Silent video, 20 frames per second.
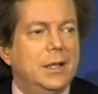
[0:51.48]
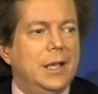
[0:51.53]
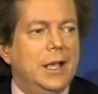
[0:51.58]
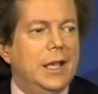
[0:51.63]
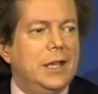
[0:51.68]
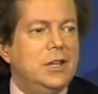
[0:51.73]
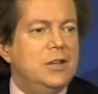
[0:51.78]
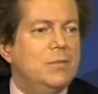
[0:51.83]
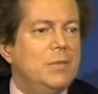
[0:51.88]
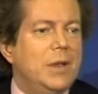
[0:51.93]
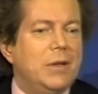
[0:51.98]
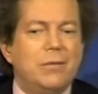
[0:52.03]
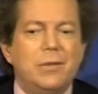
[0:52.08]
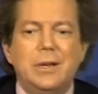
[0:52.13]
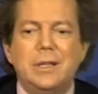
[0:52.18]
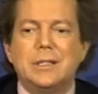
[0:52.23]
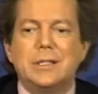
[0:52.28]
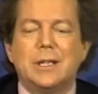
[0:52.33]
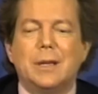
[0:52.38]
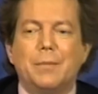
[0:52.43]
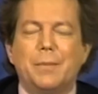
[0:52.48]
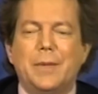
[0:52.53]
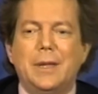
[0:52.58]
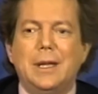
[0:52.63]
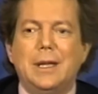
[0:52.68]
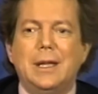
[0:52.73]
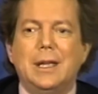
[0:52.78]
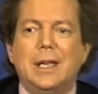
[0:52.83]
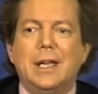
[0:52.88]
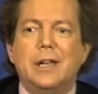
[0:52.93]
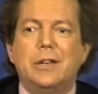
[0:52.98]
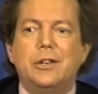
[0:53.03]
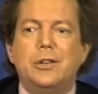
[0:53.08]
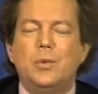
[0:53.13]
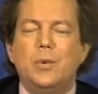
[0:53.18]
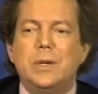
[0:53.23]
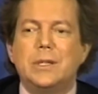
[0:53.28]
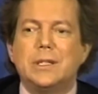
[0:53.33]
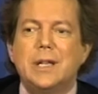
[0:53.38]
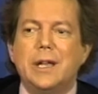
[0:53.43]
And you may read something, and 2
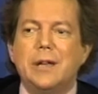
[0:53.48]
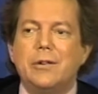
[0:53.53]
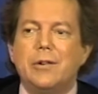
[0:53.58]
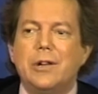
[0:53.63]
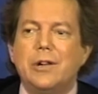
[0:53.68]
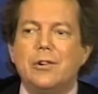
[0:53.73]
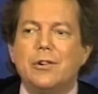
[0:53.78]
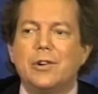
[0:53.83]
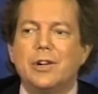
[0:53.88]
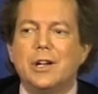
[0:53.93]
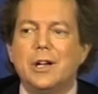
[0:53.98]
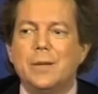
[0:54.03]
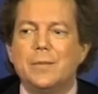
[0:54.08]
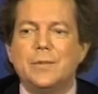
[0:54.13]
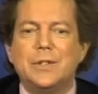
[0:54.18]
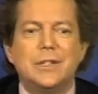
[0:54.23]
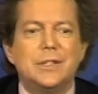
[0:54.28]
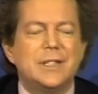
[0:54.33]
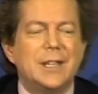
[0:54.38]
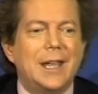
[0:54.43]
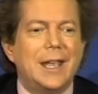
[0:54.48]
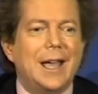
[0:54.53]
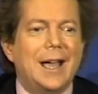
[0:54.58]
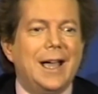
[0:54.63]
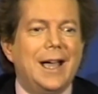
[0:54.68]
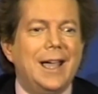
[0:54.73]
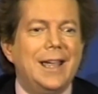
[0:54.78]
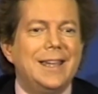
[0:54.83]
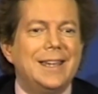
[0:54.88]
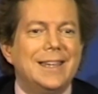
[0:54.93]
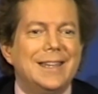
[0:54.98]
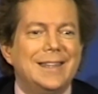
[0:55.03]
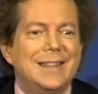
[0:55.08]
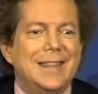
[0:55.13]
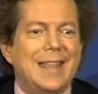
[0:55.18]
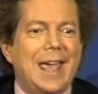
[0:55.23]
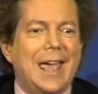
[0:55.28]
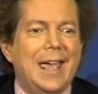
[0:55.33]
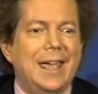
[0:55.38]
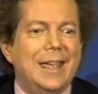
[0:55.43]
weeks later, here it comes, and you say, I get
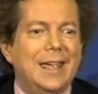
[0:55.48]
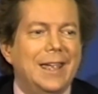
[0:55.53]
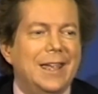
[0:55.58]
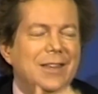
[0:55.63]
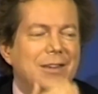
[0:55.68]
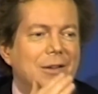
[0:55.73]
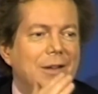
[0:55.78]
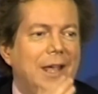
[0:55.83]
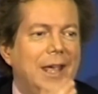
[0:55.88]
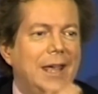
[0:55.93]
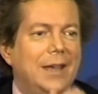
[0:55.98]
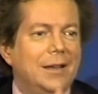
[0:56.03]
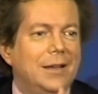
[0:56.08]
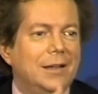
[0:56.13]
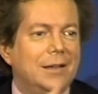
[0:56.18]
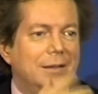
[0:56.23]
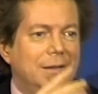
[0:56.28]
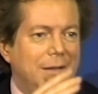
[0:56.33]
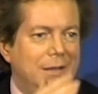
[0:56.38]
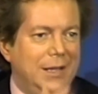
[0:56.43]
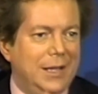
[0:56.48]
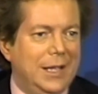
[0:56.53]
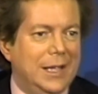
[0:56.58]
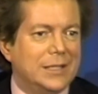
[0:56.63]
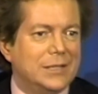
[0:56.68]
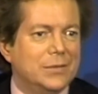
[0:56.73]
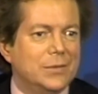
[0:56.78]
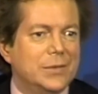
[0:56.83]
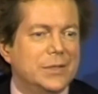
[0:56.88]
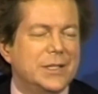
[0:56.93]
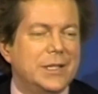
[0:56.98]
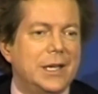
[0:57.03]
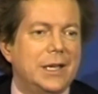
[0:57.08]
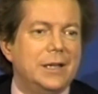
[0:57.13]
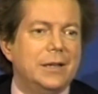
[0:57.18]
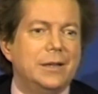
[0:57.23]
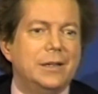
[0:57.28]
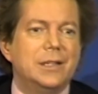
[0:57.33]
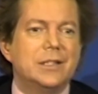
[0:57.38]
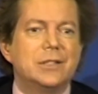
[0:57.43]
that, and you'll handle it as it was
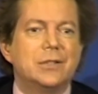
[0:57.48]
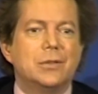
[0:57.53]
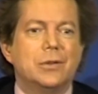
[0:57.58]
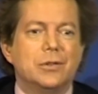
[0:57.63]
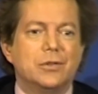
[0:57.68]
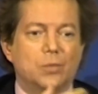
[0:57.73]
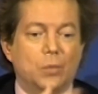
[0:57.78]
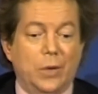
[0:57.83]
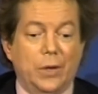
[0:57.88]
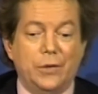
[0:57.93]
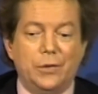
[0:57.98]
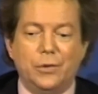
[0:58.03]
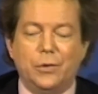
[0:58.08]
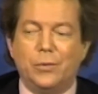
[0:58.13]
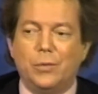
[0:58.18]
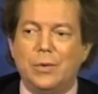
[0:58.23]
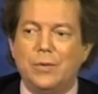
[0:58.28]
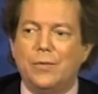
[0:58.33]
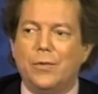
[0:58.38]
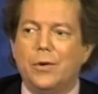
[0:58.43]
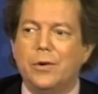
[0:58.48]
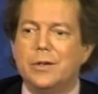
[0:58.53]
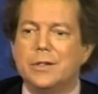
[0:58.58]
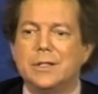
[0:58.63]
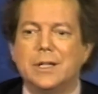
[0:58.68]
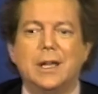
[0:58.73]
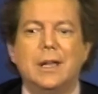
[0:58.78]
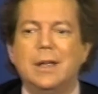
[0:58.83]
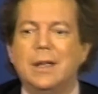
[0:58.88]
stated in discourse, 1, 2, 3, 4, and you say,